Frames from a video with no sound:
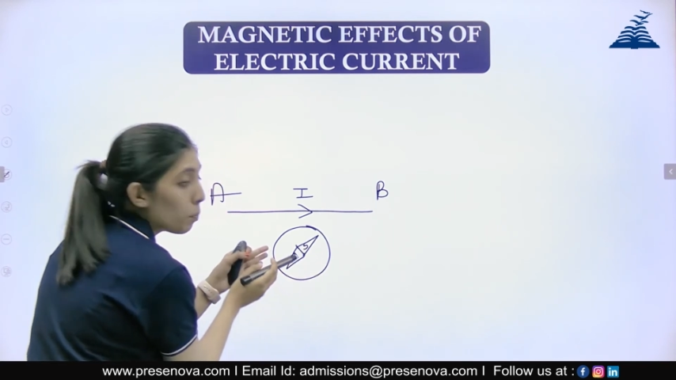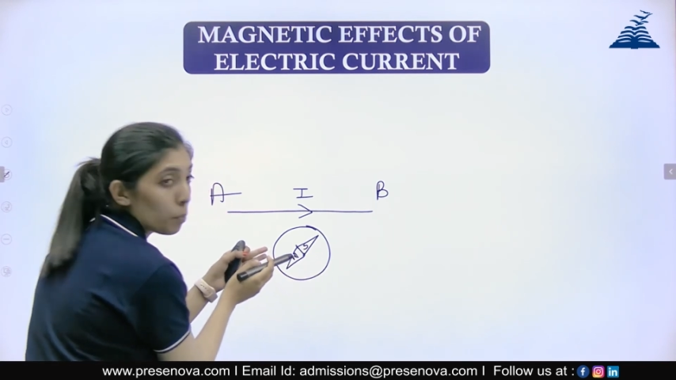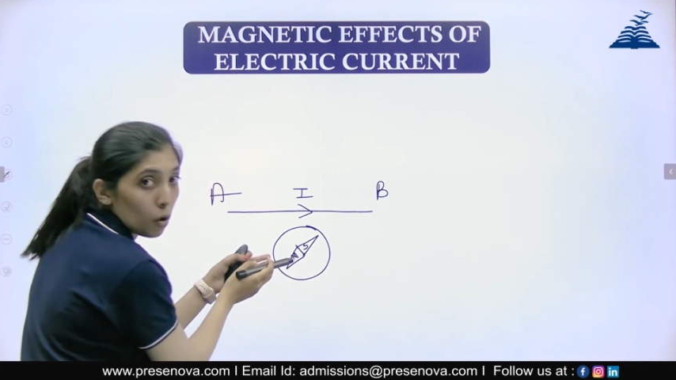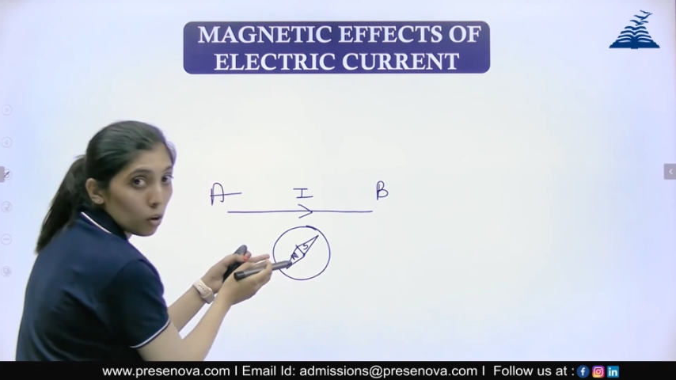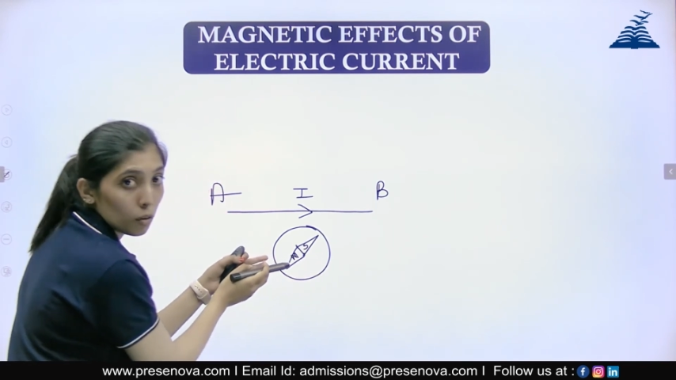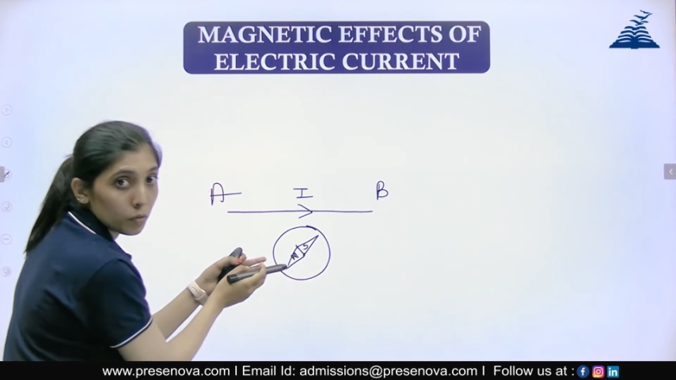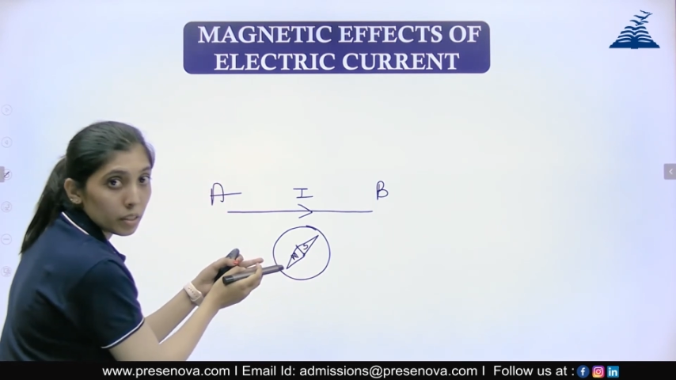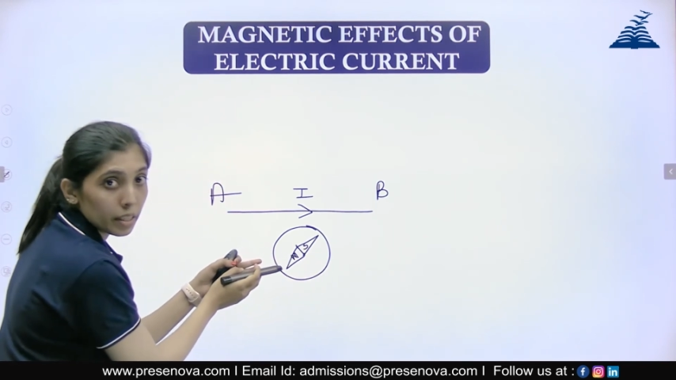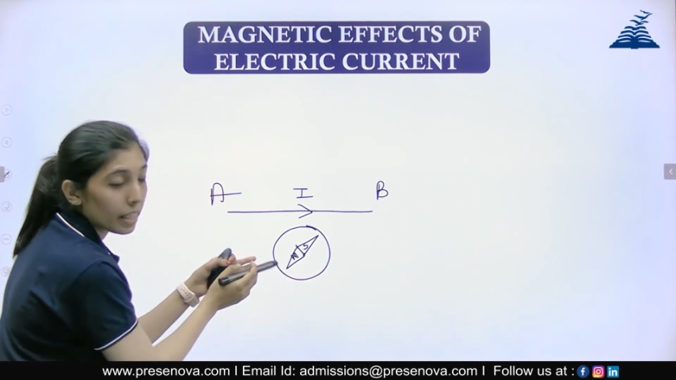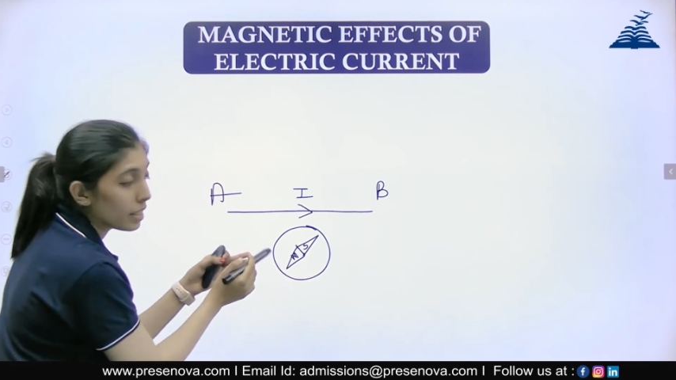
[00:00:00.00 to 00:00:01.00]
pole of
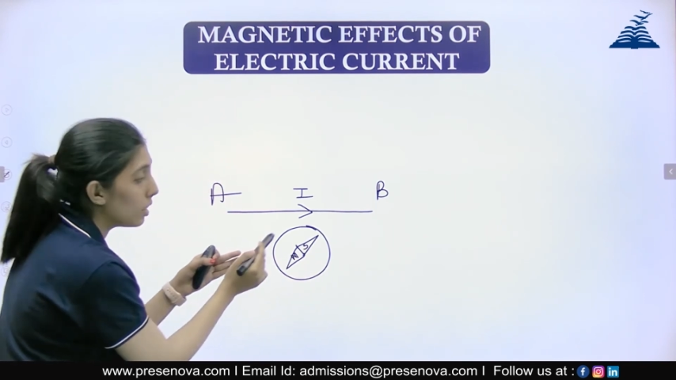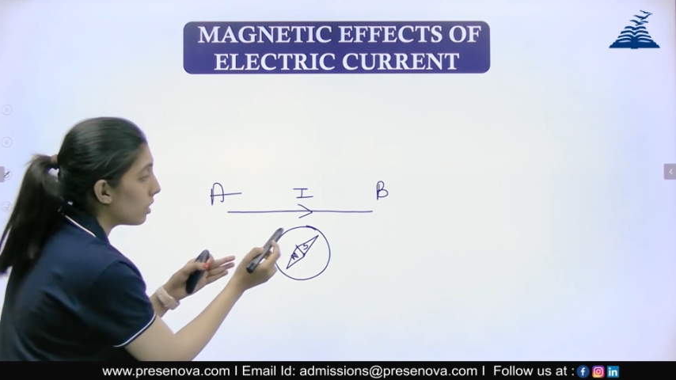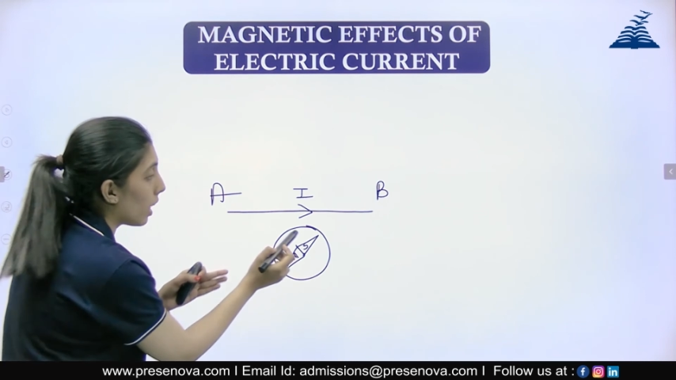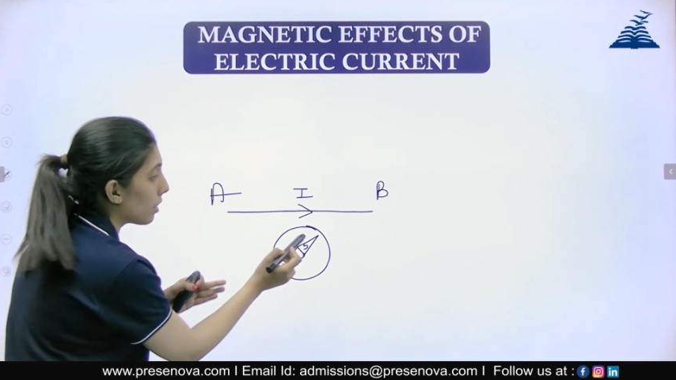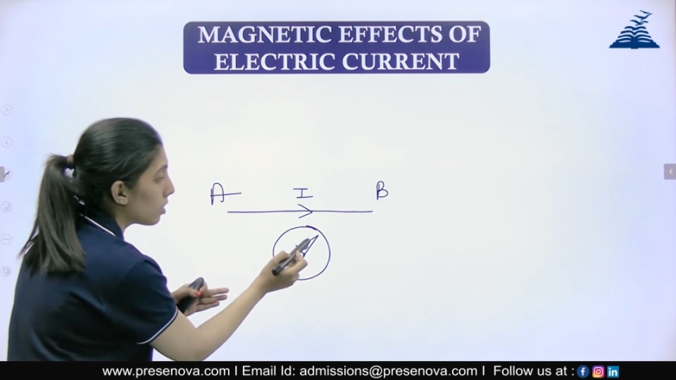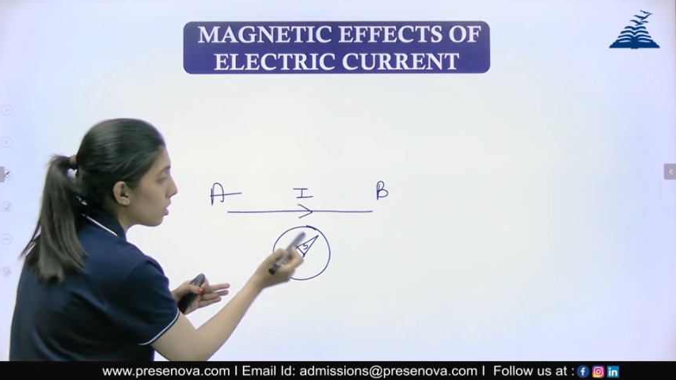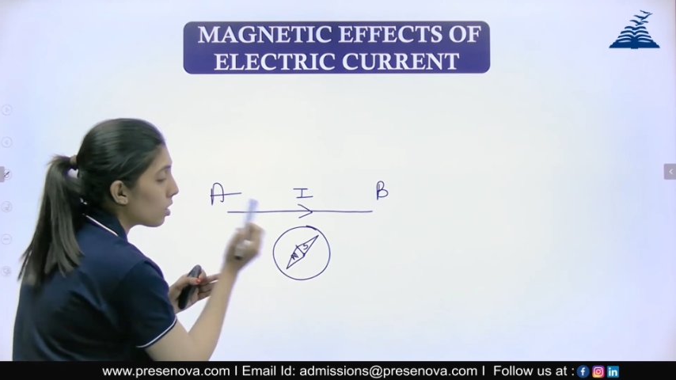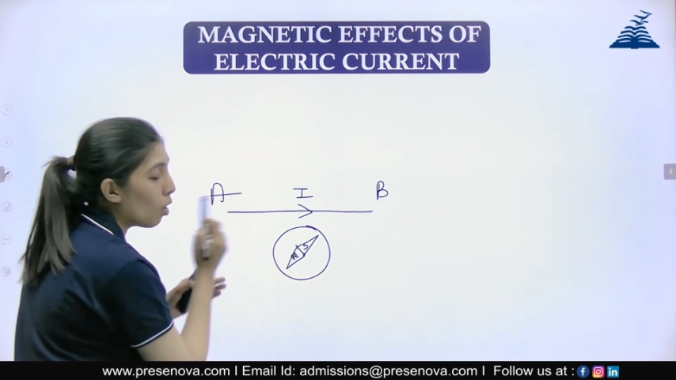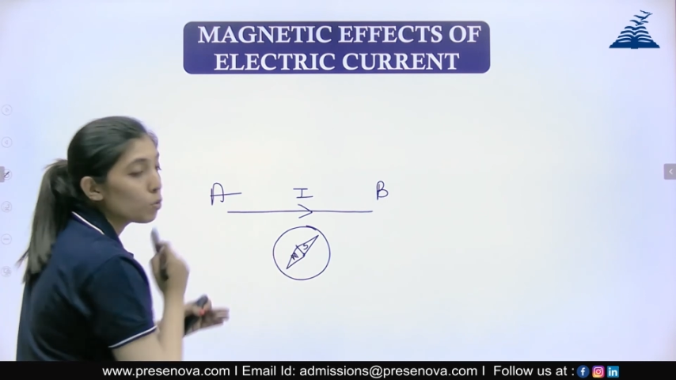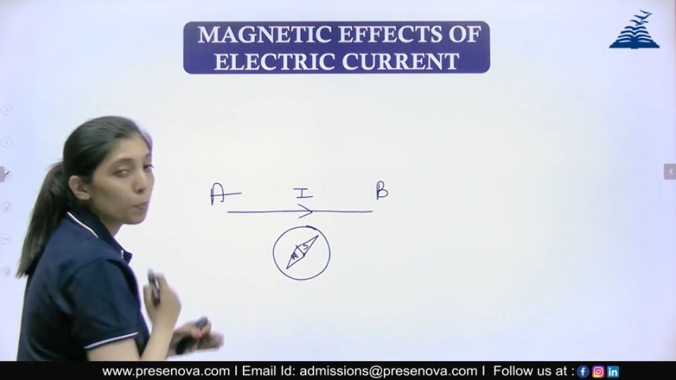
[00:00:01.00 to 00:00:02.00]
the needle, that is the
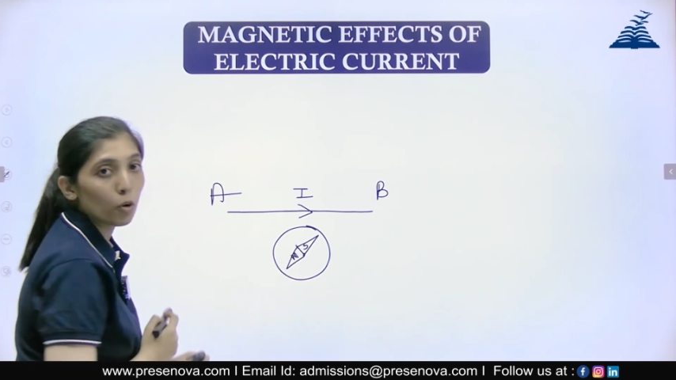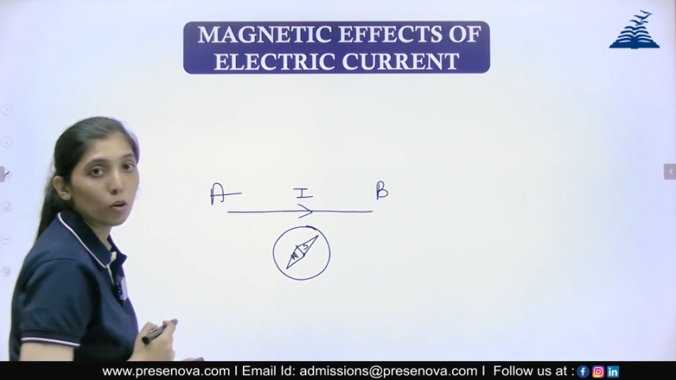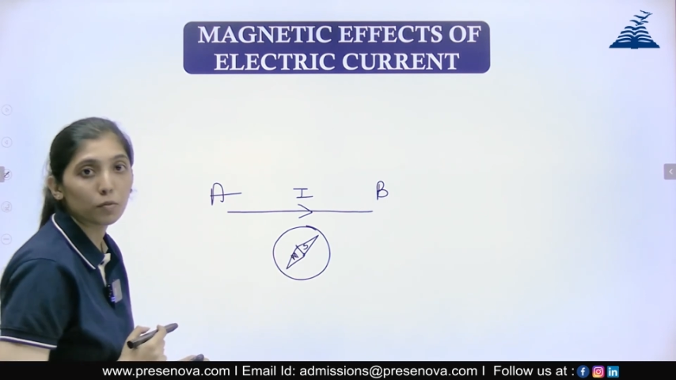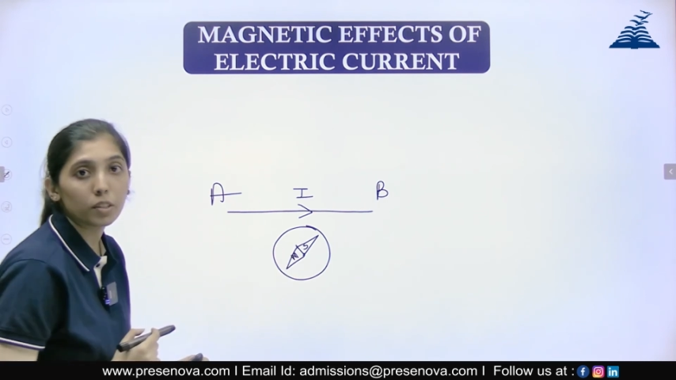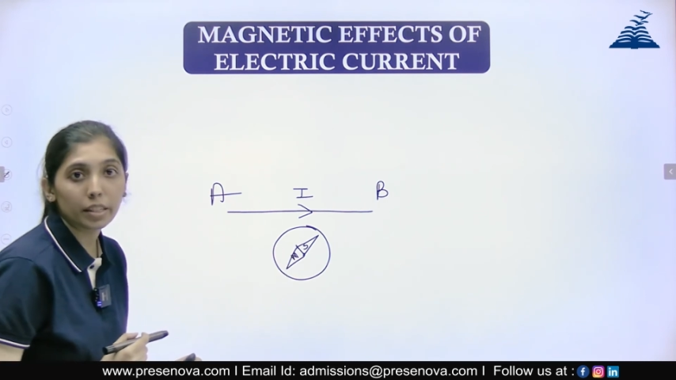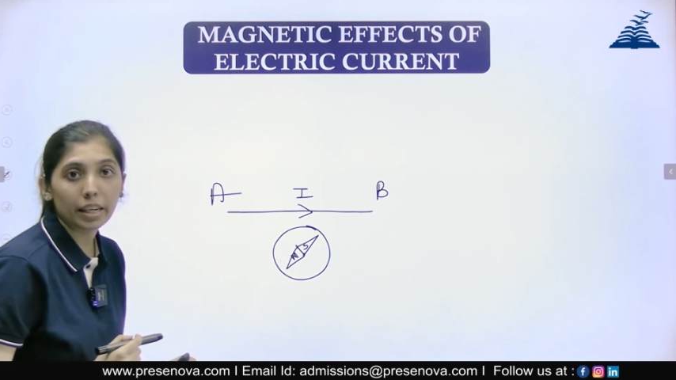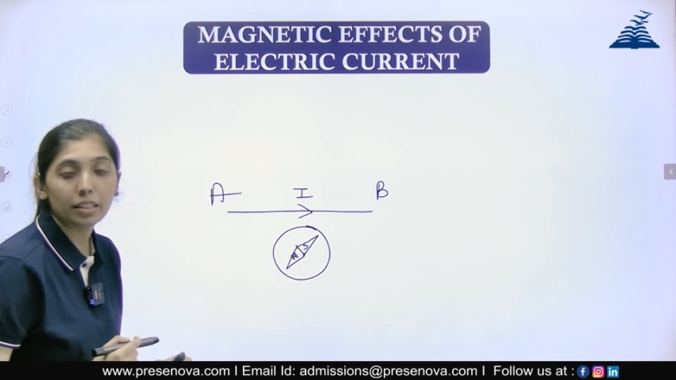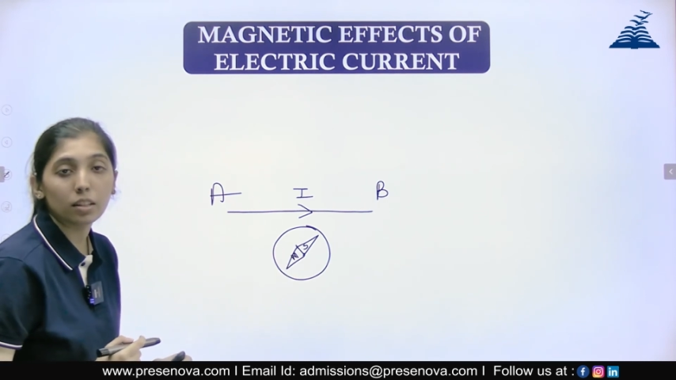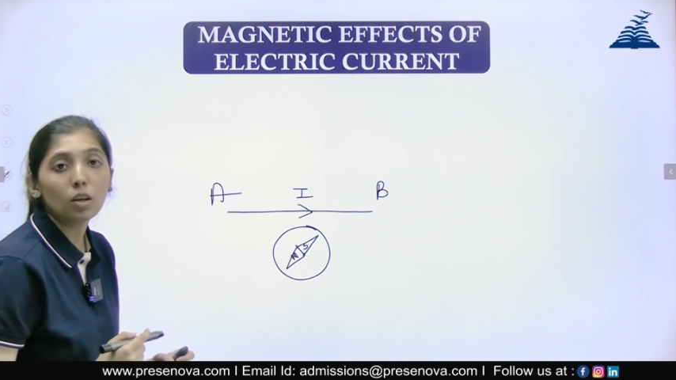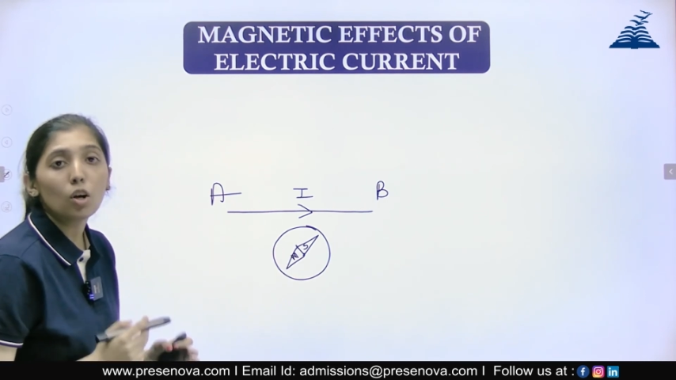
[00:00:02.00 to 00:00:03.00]
south pole of the
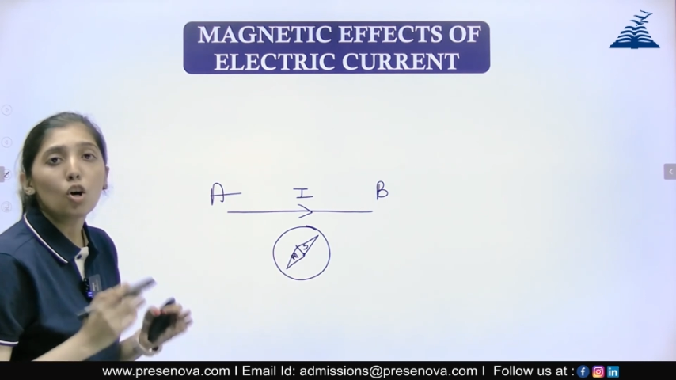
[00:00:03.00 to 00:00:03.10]
needle.